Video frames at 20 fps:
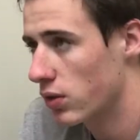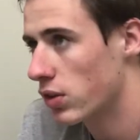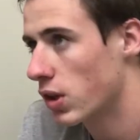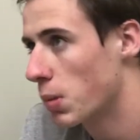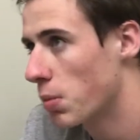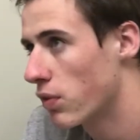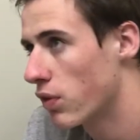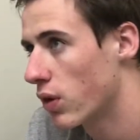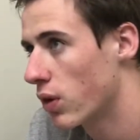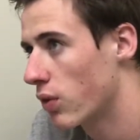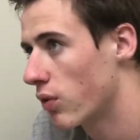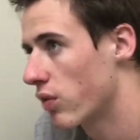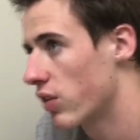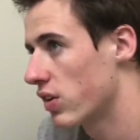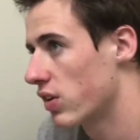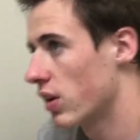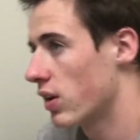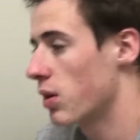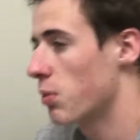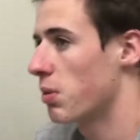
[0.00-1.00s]
on top of all of
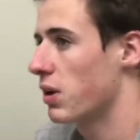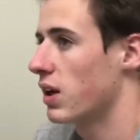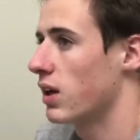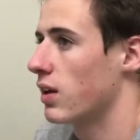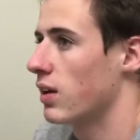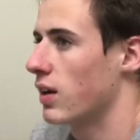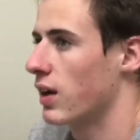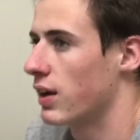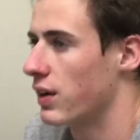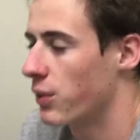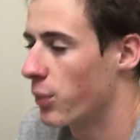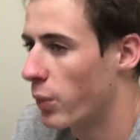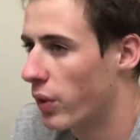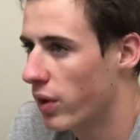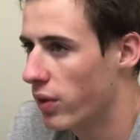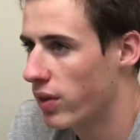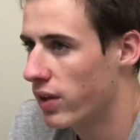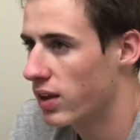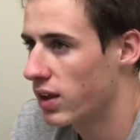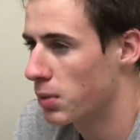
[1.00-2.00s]
this other pain, I didn't want
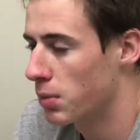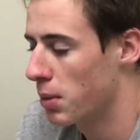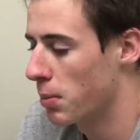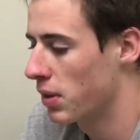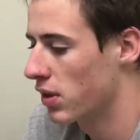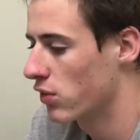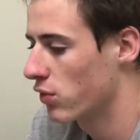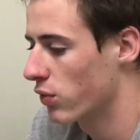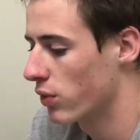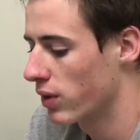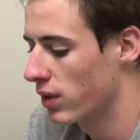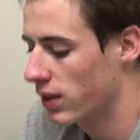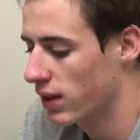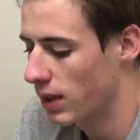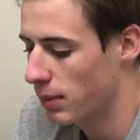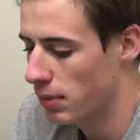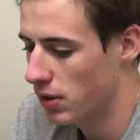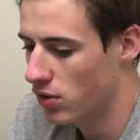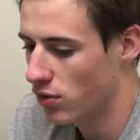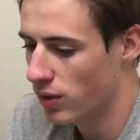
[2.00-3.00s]
to think that my best friend
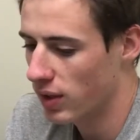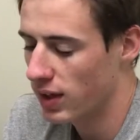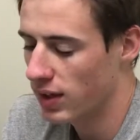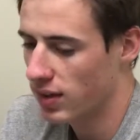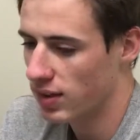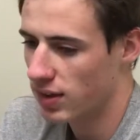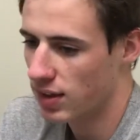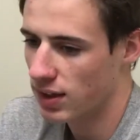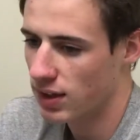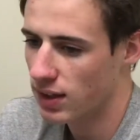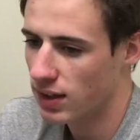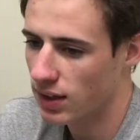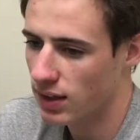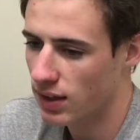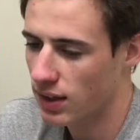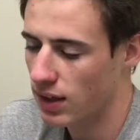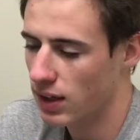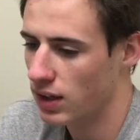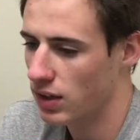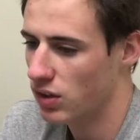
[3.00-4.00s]
had betrayed his king
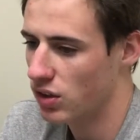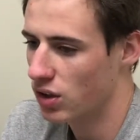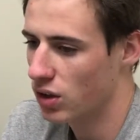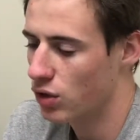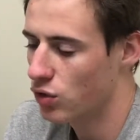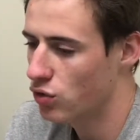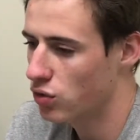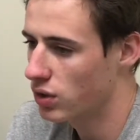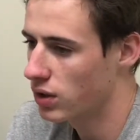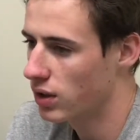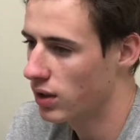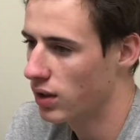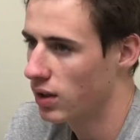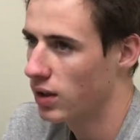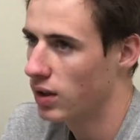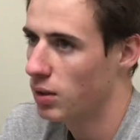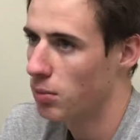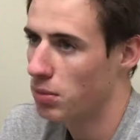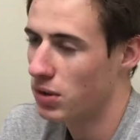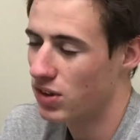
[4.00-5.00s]
and his country,
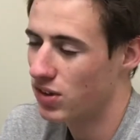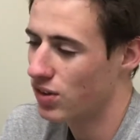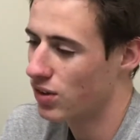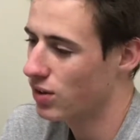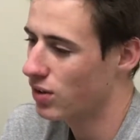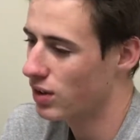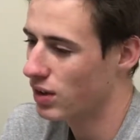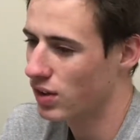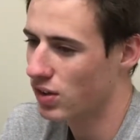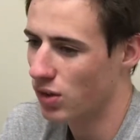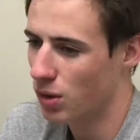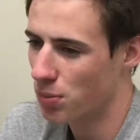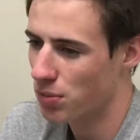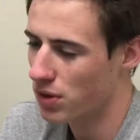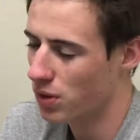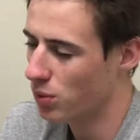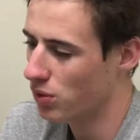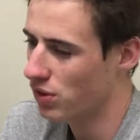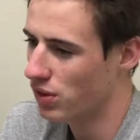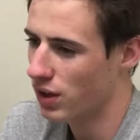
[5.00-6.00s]
but certainly
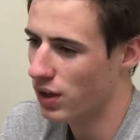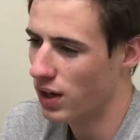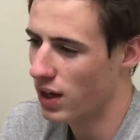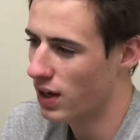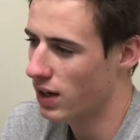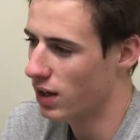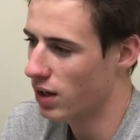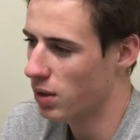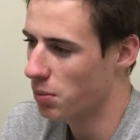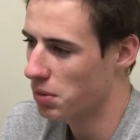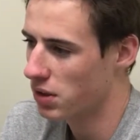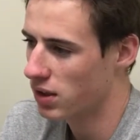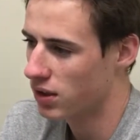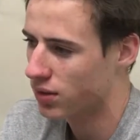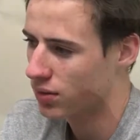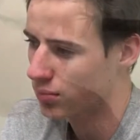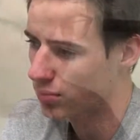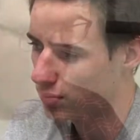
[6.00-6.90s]
something was not adding up here.